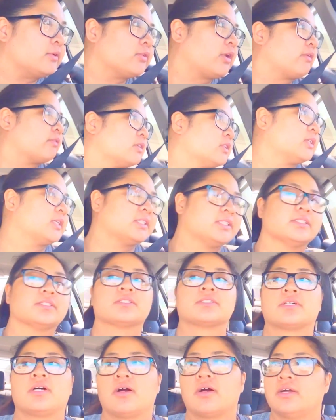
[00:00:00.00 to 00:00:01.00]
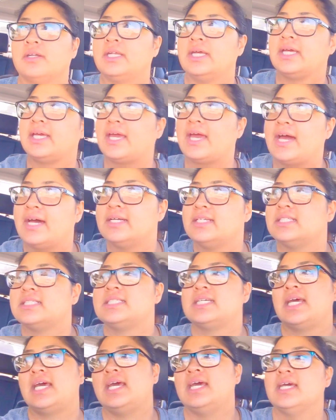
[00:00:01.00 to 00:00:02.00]
my driver's license card. They can't
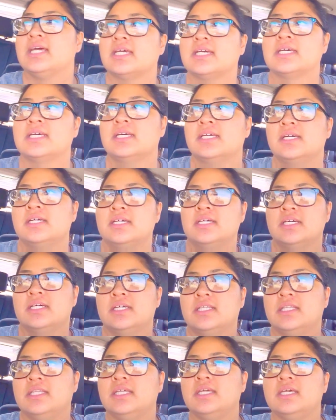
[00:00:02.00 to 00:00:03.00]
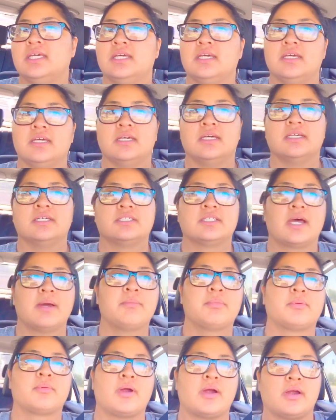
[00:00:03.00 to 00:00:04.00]
take the
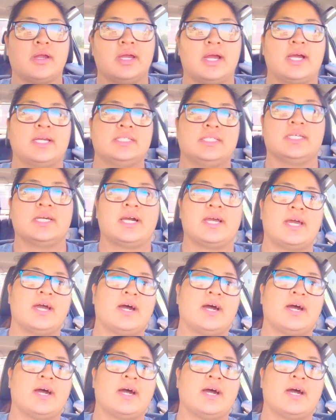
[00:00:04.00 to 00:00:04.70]
temporary ID I